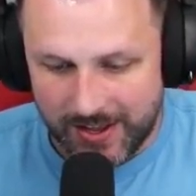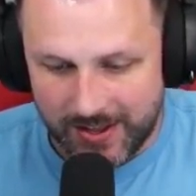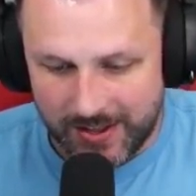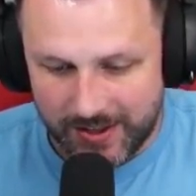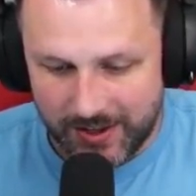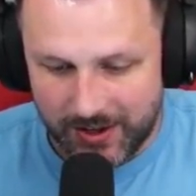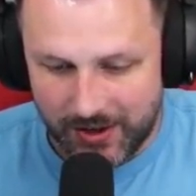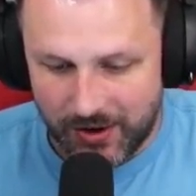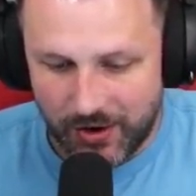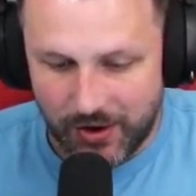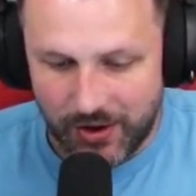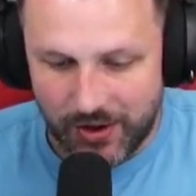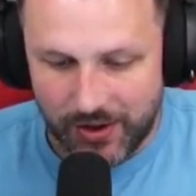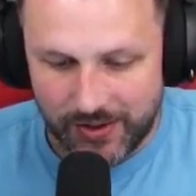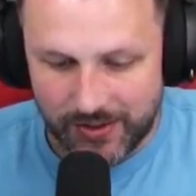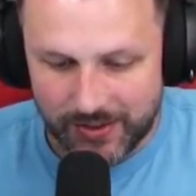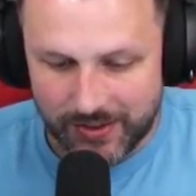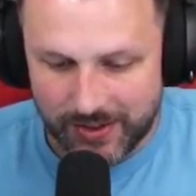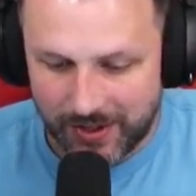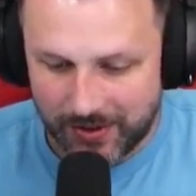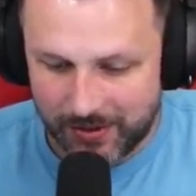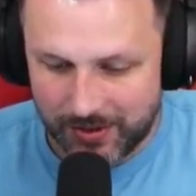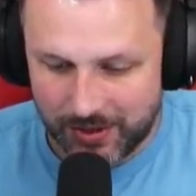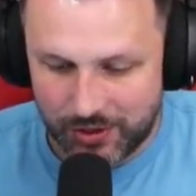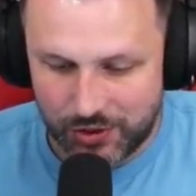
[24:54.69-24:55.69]
you know,
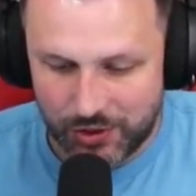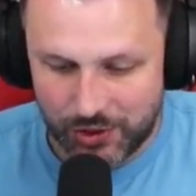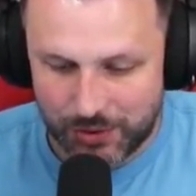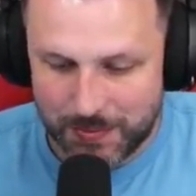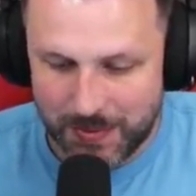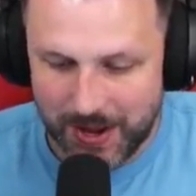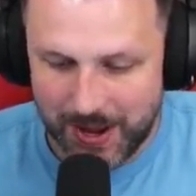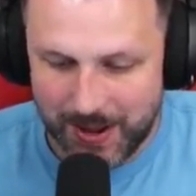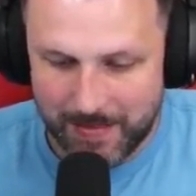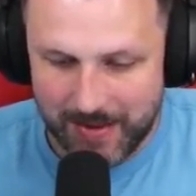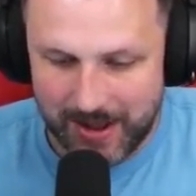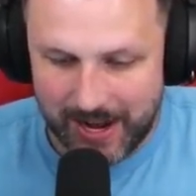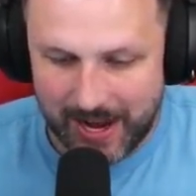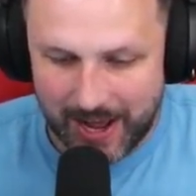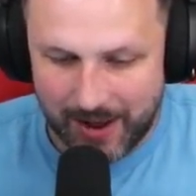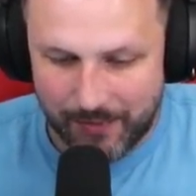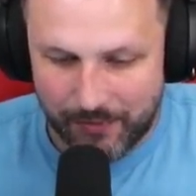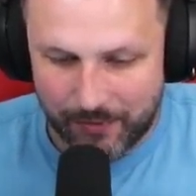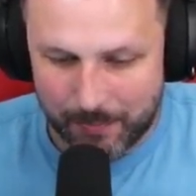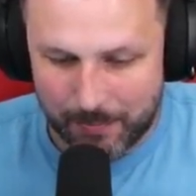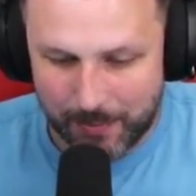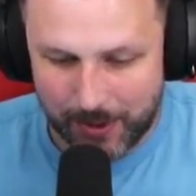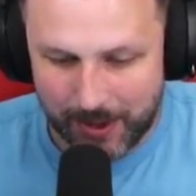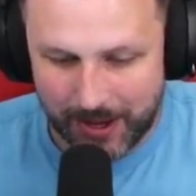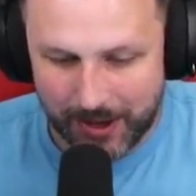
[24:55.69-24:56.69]
they just made me
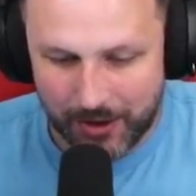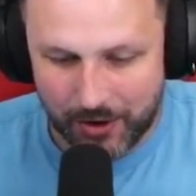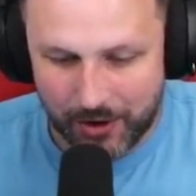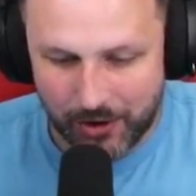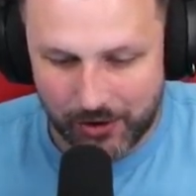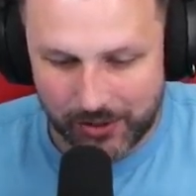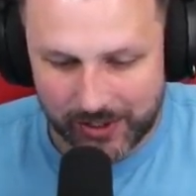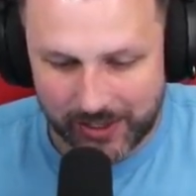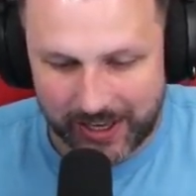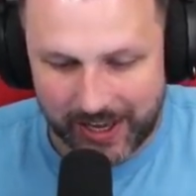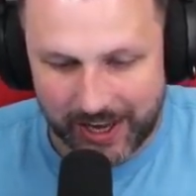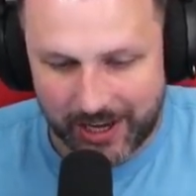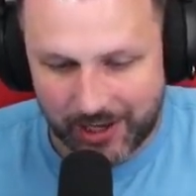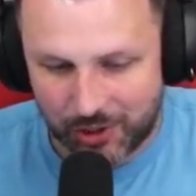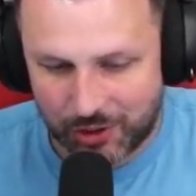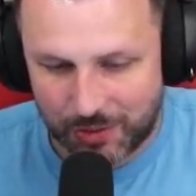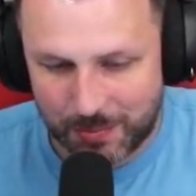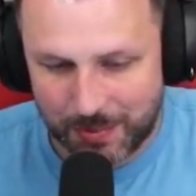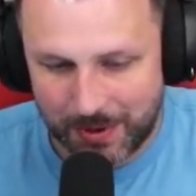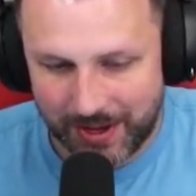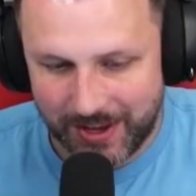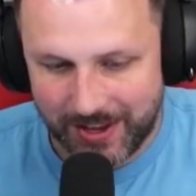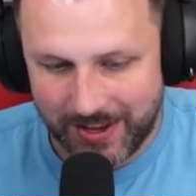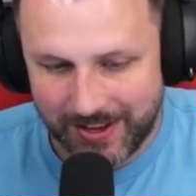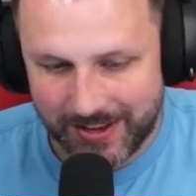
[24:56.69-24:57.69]
laugh being called a catch
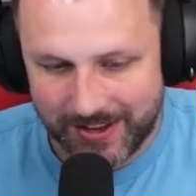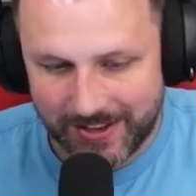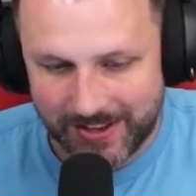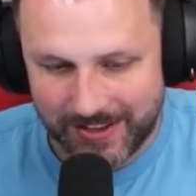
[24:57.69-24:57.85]
me.